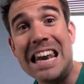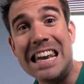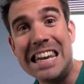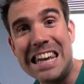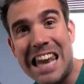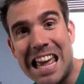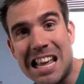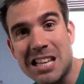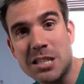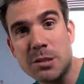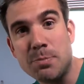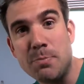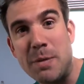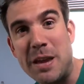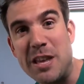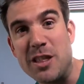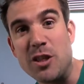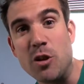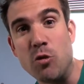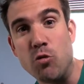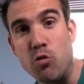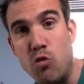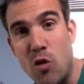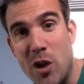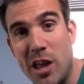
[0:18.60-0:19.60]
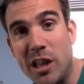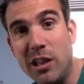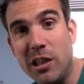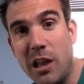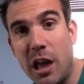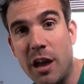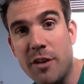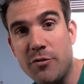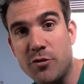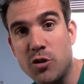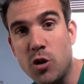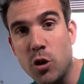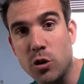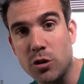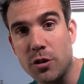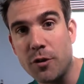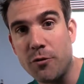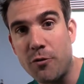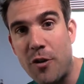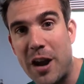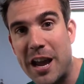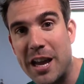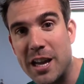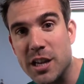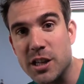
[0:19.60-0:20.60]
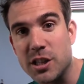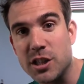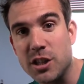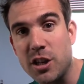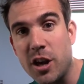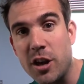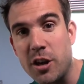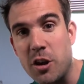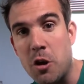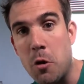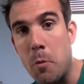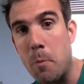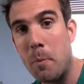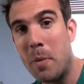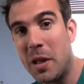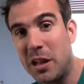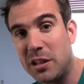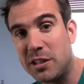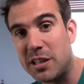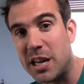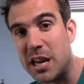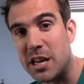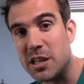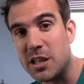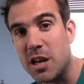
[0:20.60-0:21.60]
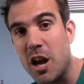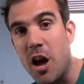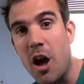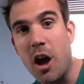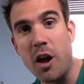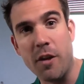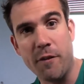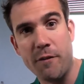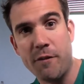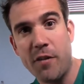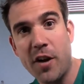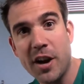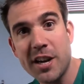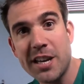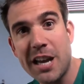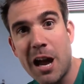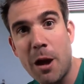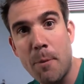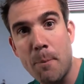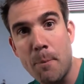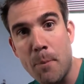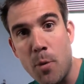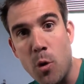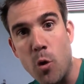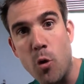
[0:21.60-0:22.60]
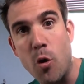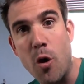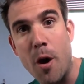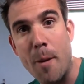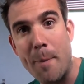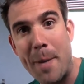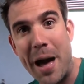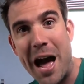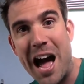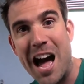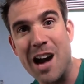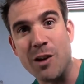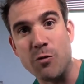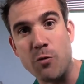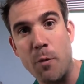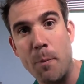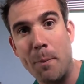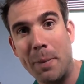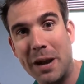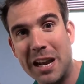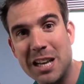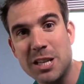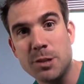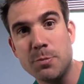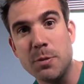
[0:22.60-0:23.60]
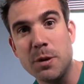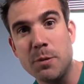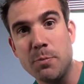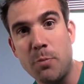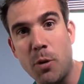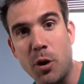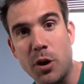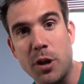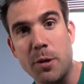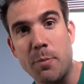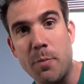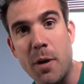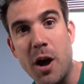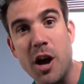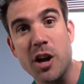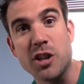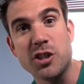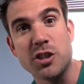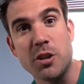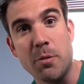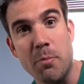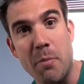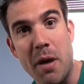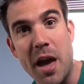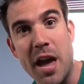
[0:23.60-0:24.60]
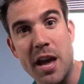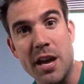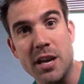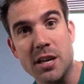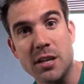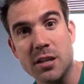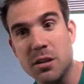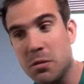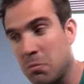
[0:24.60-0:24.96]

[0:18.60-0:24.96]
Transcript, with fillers: Let's meet the real-life Doctor Frankenstein who built it and find out more about how replacement body parts are made.